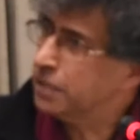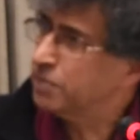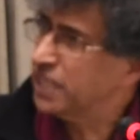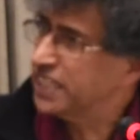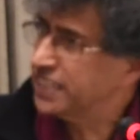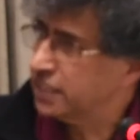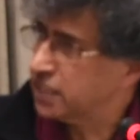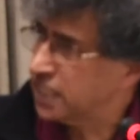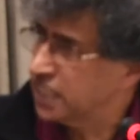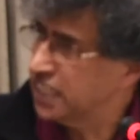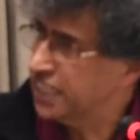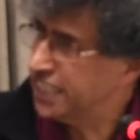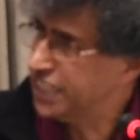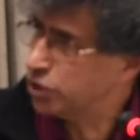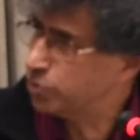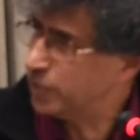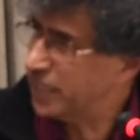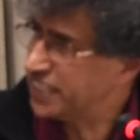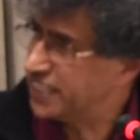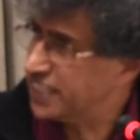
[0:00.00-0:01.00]
by the early
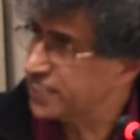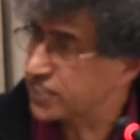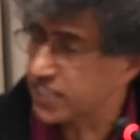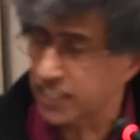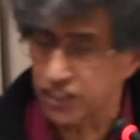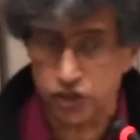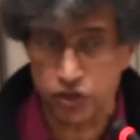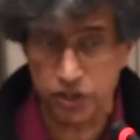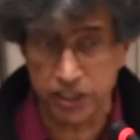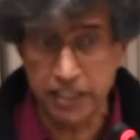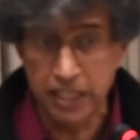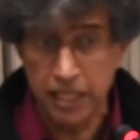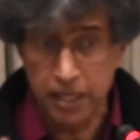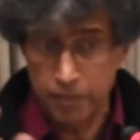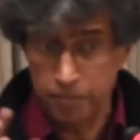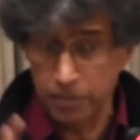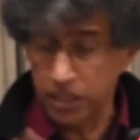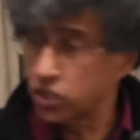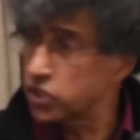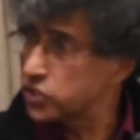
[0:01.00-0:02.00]
20th century,
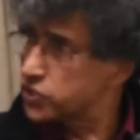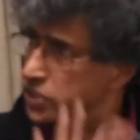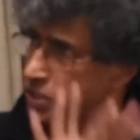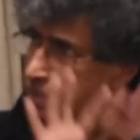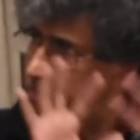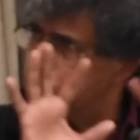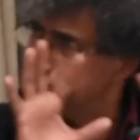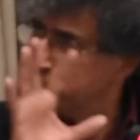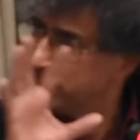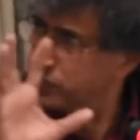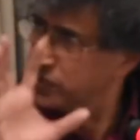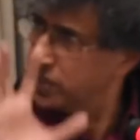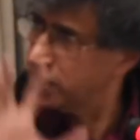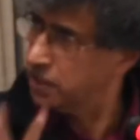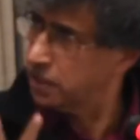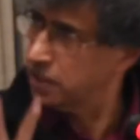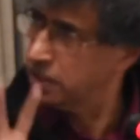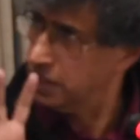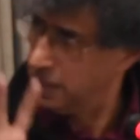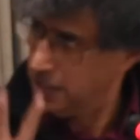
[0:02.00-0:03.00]
because
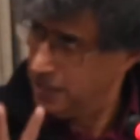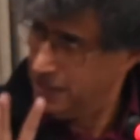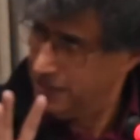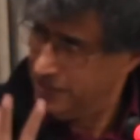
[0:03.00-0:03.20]
the